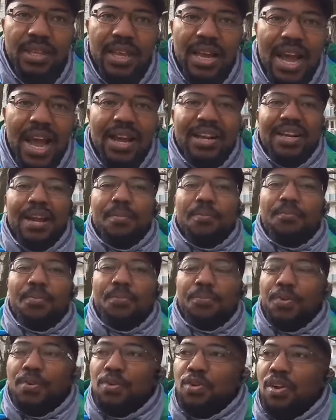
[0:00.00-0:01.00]
How can
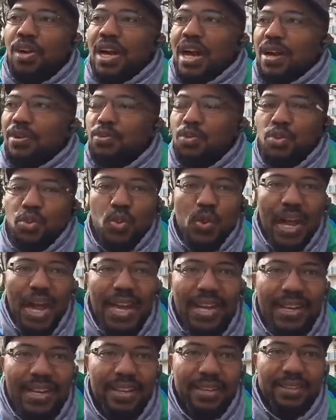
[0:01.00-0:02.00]
people know how to do
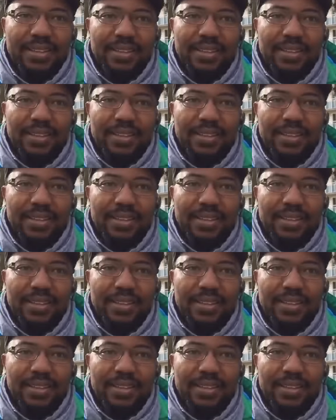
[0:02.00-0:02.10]
agric?